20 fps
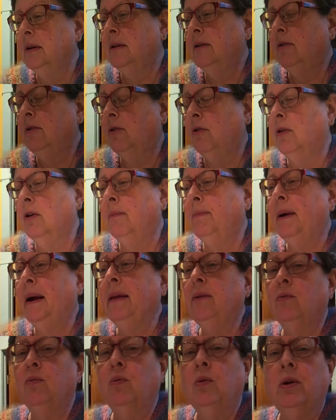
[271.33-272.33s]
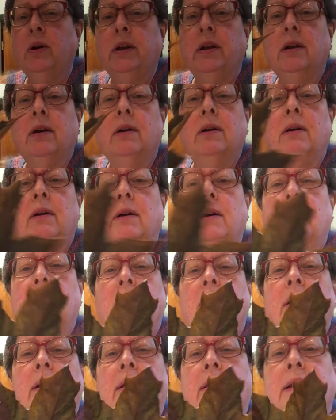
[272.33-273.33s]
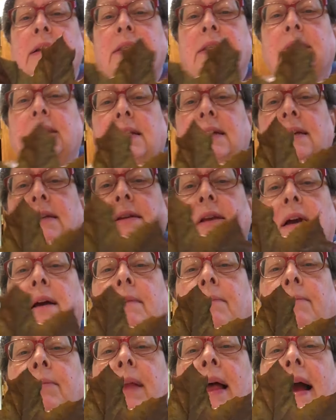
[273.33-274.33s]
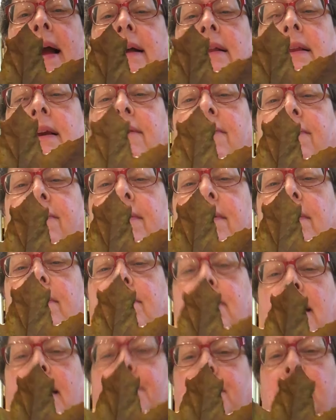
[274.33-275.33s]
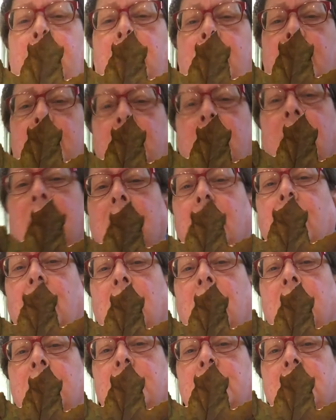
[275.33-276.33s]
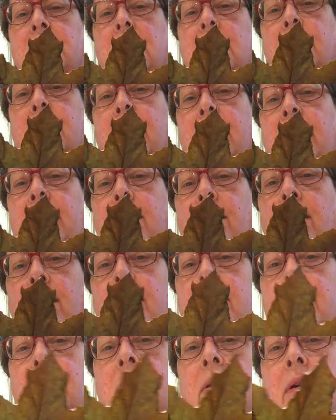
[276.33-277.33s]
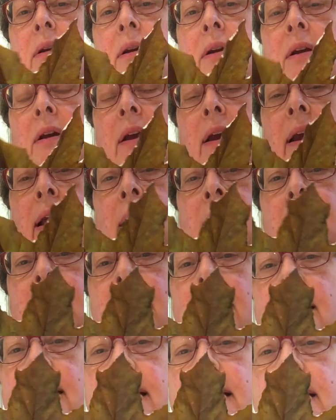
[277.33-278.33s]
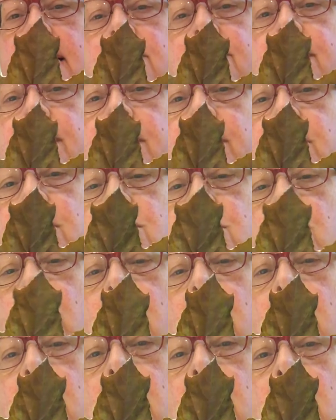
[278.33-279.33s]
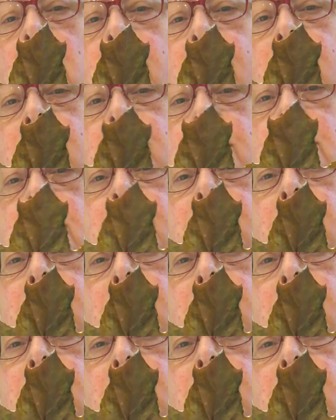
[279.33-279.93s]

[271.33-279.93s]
or by the wood. This is a black leaf maple that grows in my yard. And it has very dark, almost